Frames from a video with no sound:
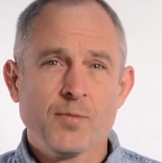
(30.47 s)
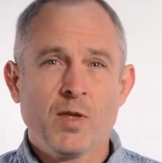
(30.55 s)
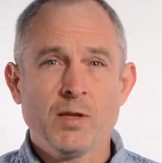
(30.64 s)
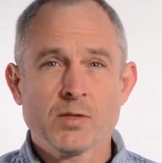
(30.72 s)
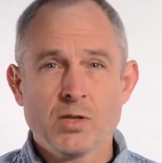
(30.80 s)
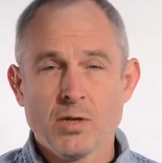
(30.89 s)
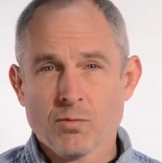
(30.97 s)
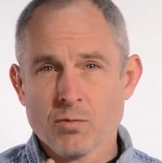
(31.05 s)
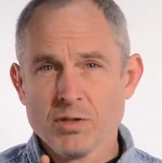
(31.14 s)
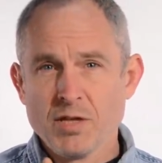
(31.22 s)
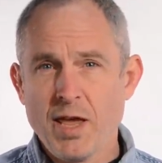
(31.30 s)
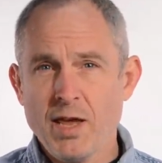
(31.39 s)
it's going to
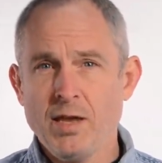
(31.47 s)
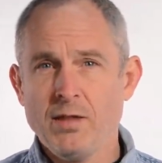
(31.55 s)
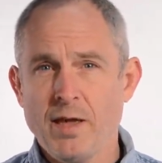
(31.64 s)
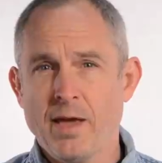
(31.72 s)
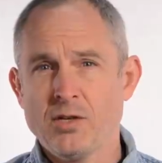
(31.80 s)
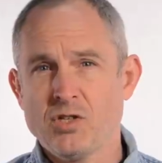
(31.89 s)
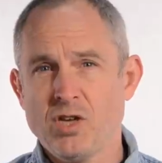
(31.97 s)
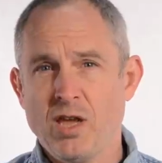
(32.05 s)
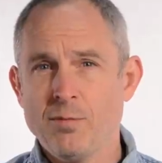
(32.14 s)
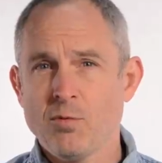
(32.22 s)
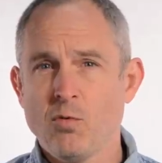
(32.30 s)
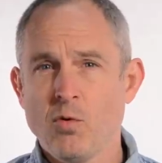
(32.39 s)
retain that
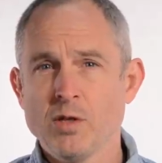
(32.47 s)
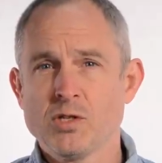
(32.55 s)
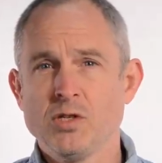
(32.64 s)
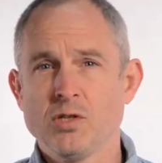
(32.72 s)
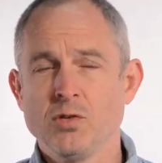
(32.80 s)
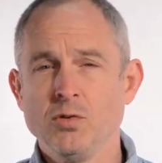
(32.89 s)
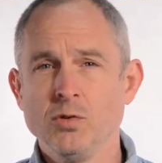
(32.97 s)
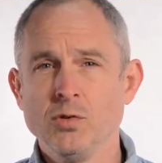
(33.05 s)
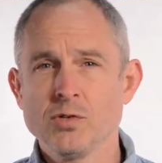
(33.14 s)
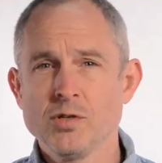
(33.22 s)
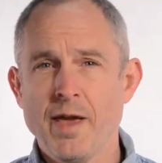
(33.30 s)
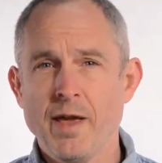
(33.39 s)
shape once it
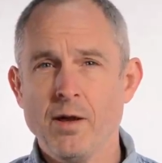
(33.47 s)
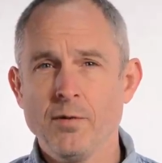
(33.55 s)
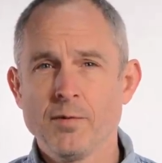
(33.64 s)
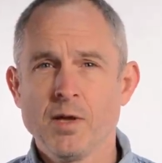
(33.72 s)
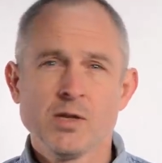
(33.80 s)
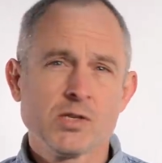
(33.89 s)
cools down.